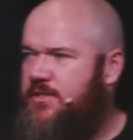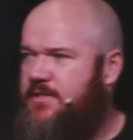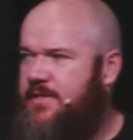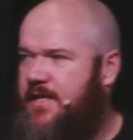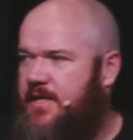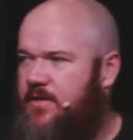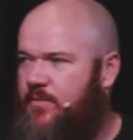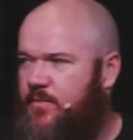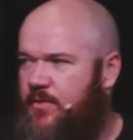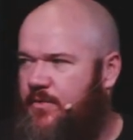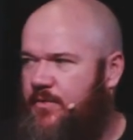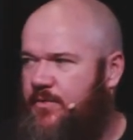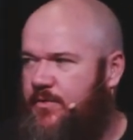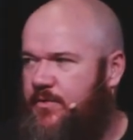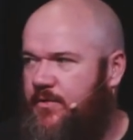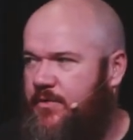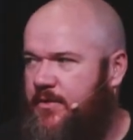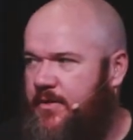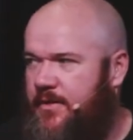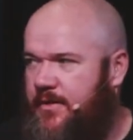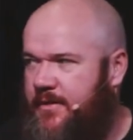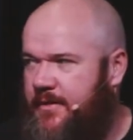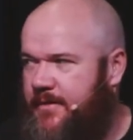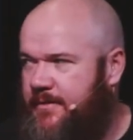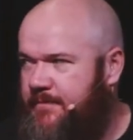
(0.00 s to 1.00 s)
to stand with you.
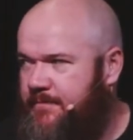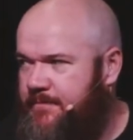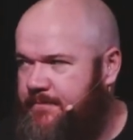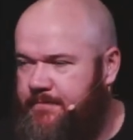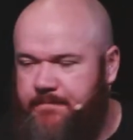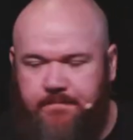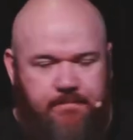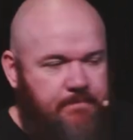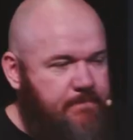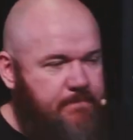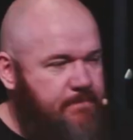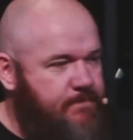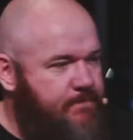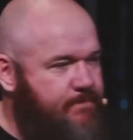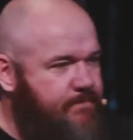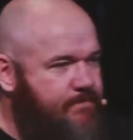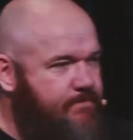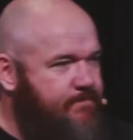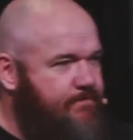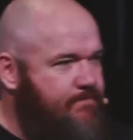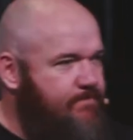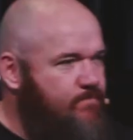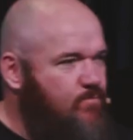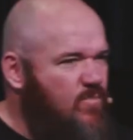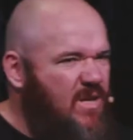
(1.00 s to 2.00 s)

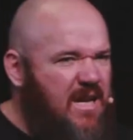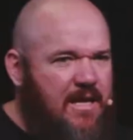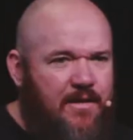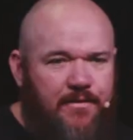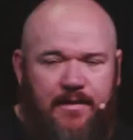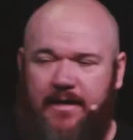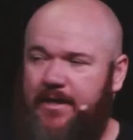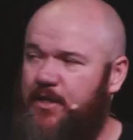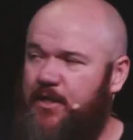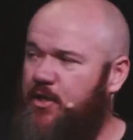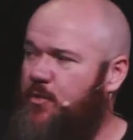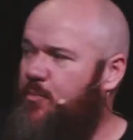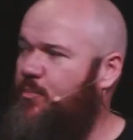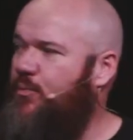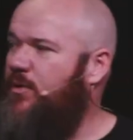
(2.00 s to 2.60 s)
they're going